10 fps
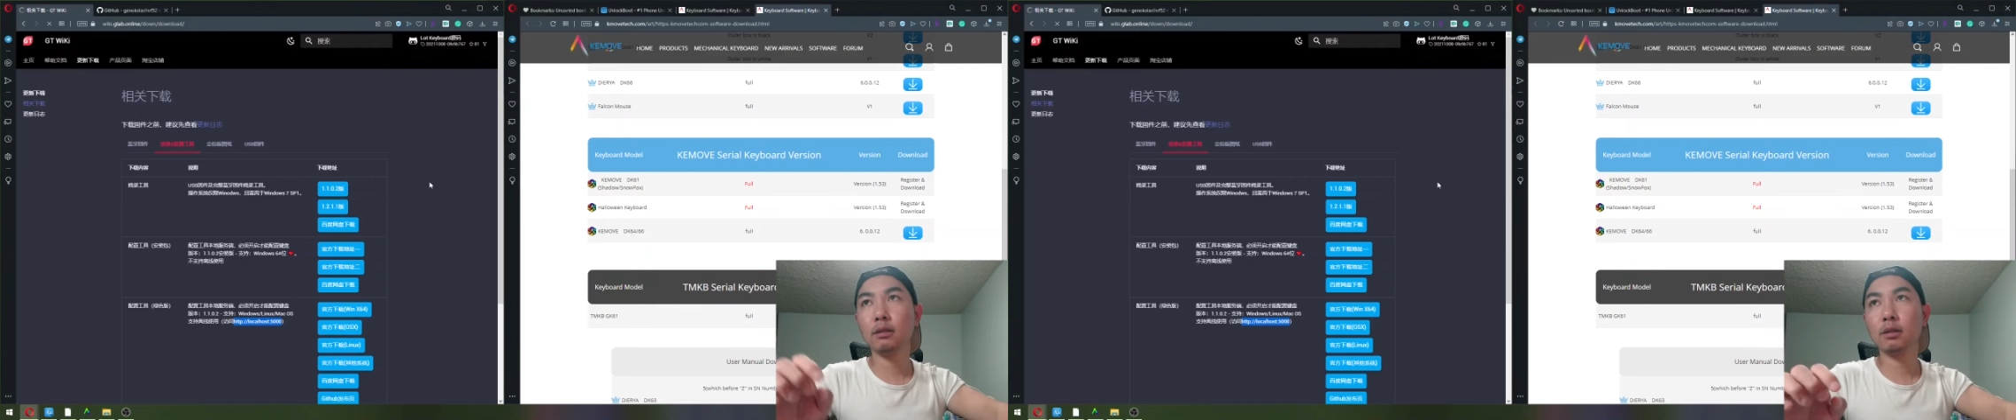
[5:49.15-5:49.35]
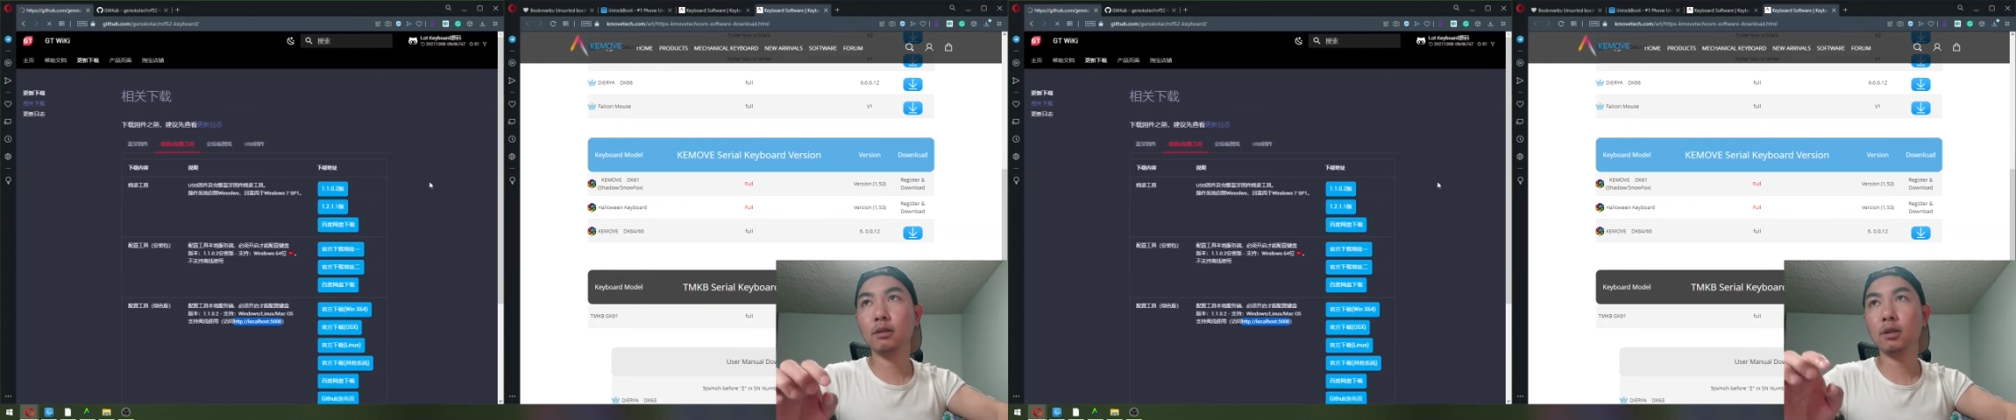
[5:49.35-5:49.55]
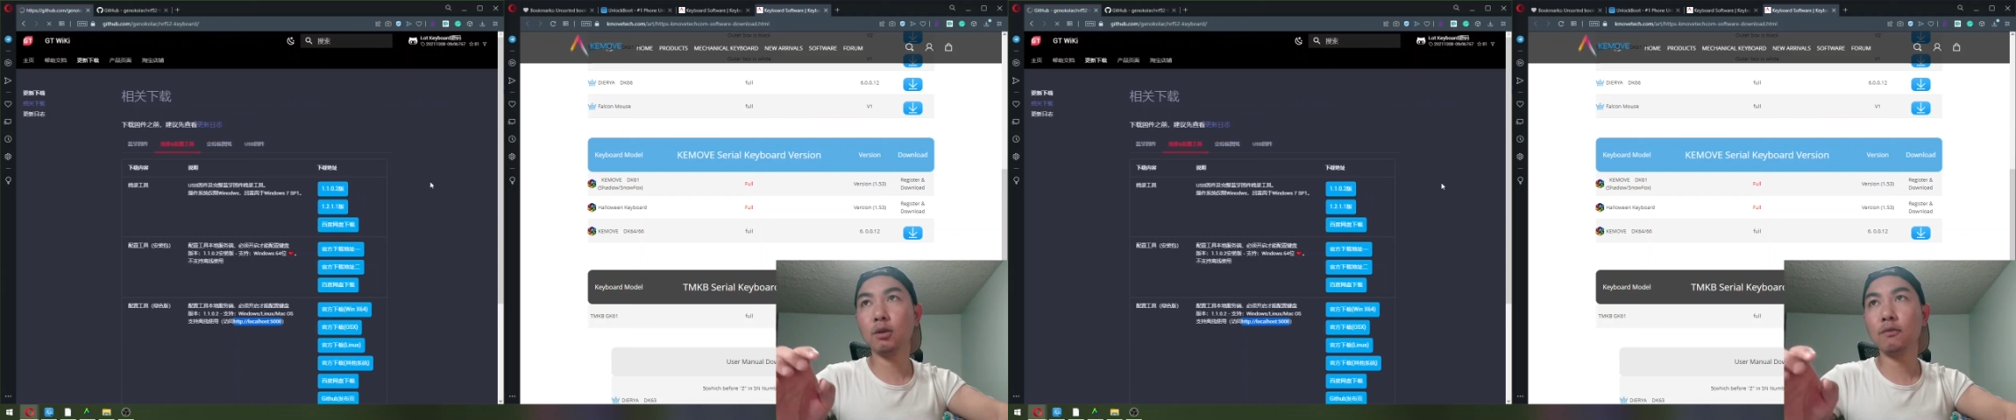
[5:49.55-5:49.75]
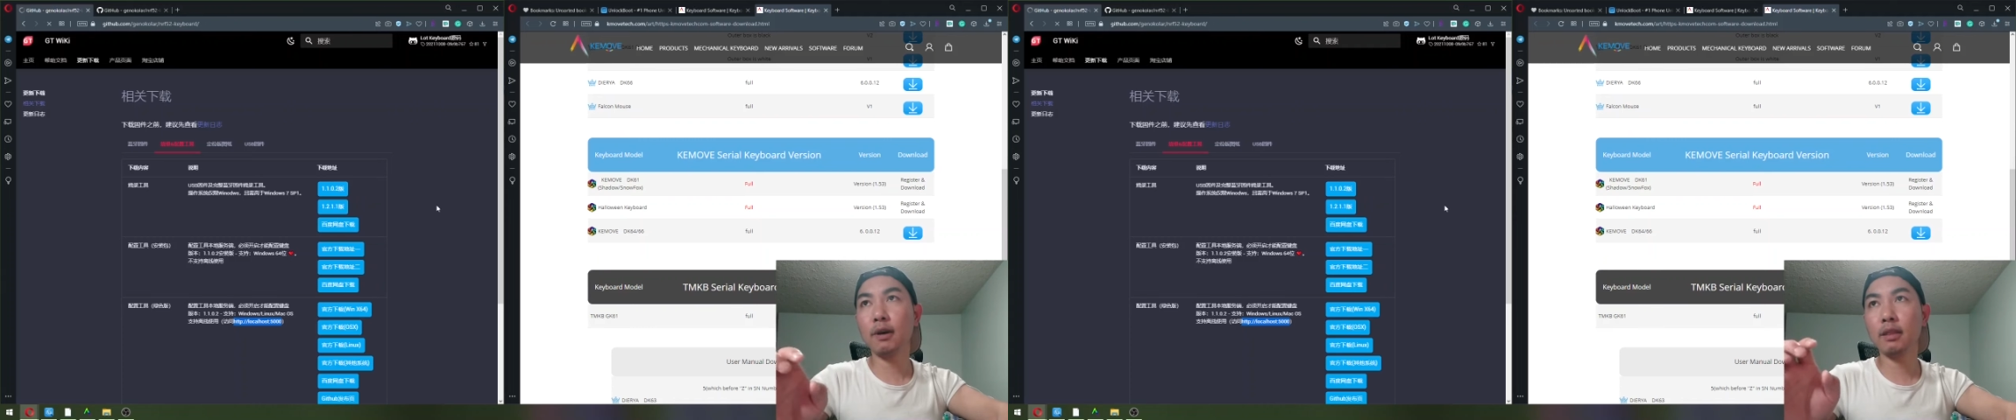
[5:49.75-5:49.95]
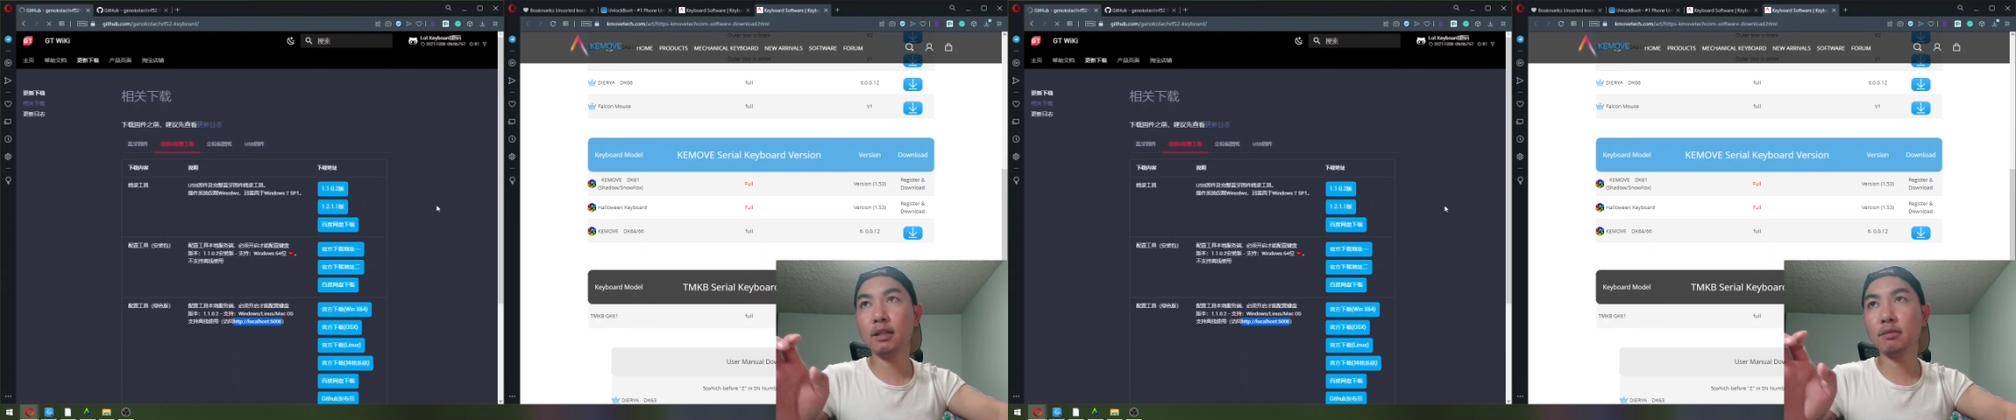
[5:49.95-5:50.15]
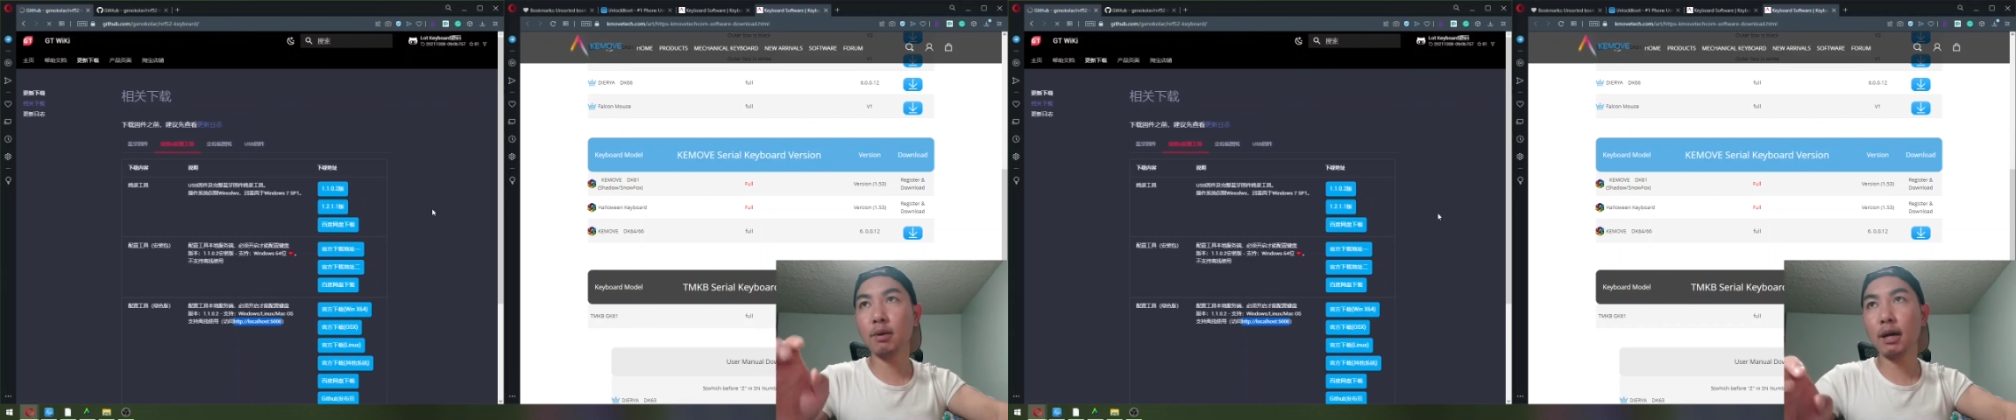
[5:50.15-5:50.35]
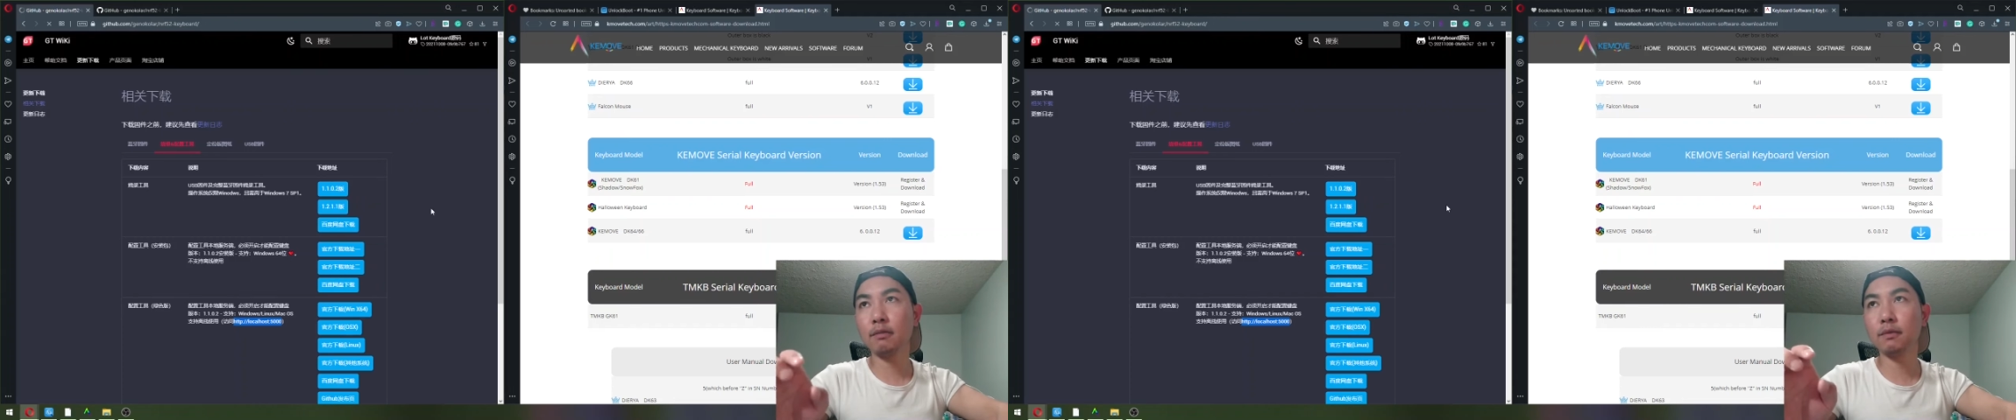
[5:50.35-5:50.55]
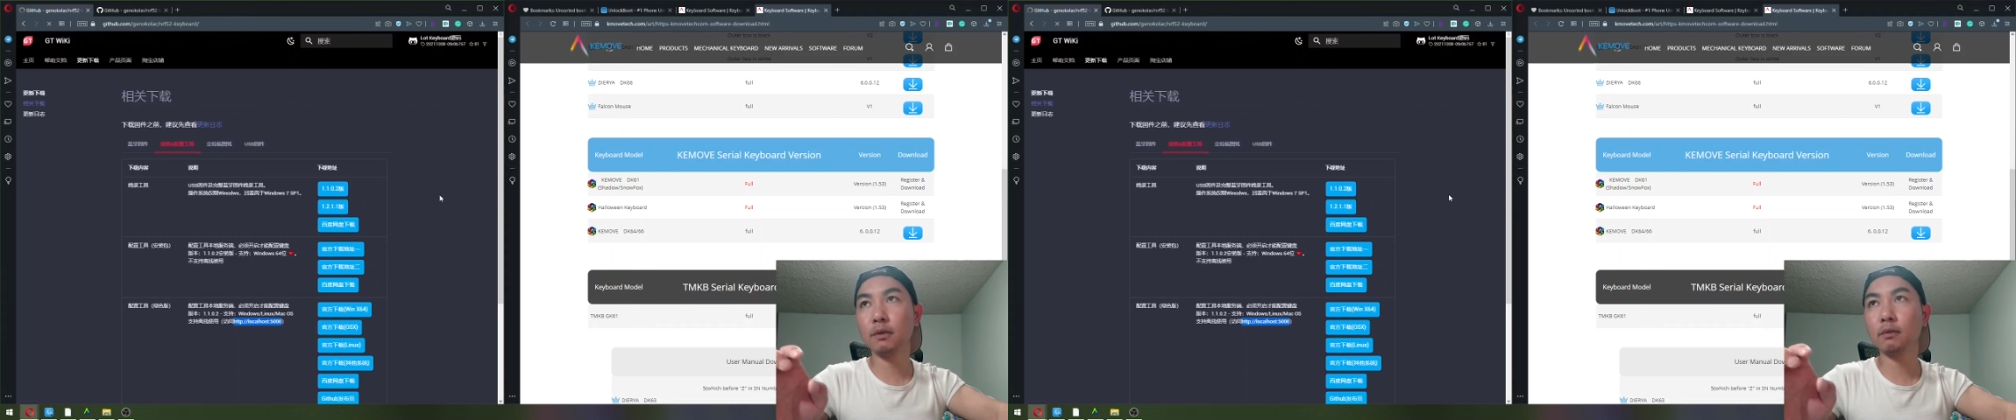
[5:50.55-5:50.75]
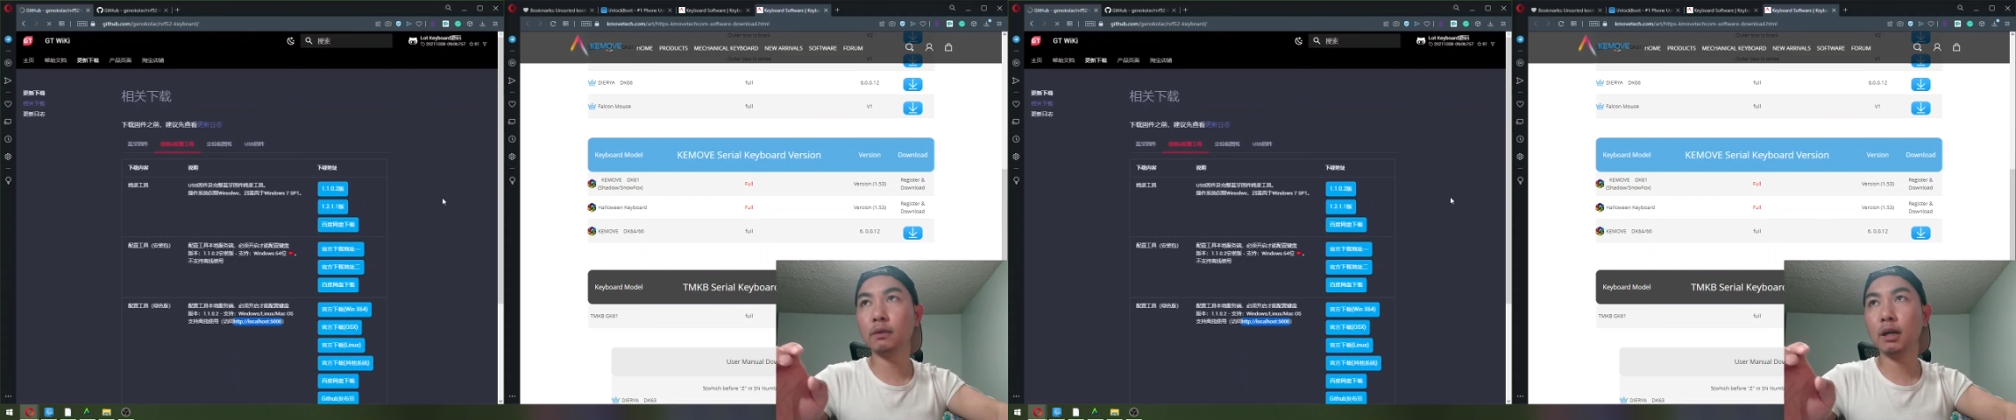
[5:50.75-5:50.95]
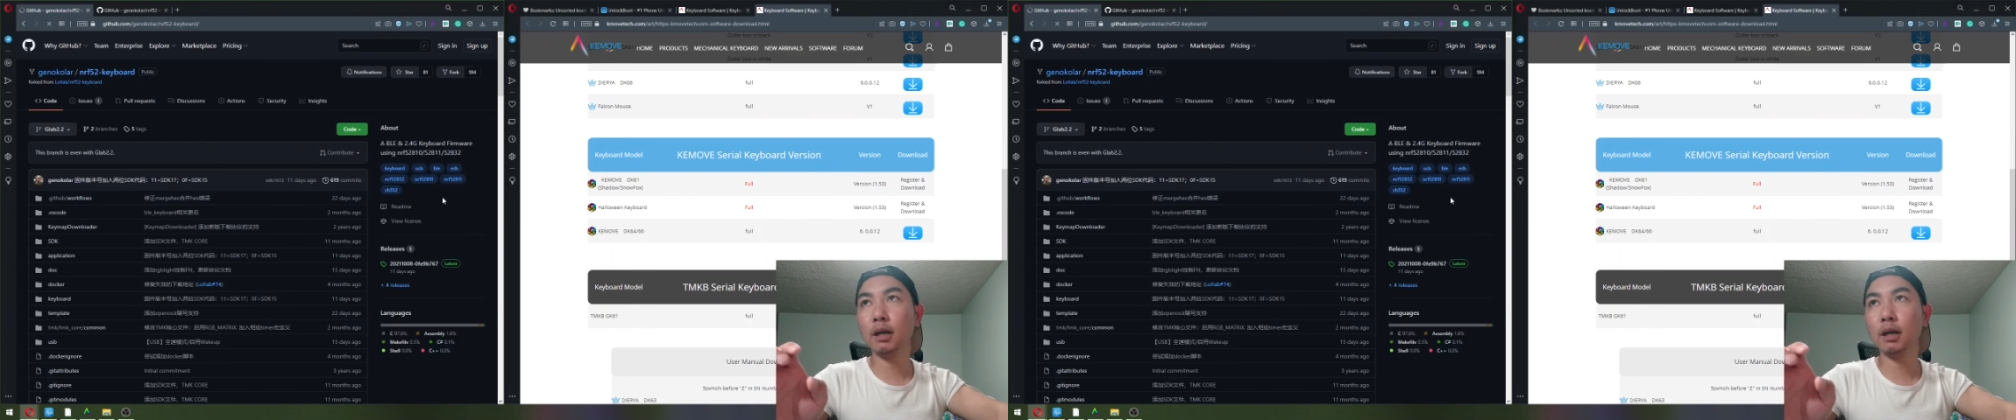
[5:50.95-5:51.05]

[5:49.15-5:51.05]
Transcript: Go find this platform.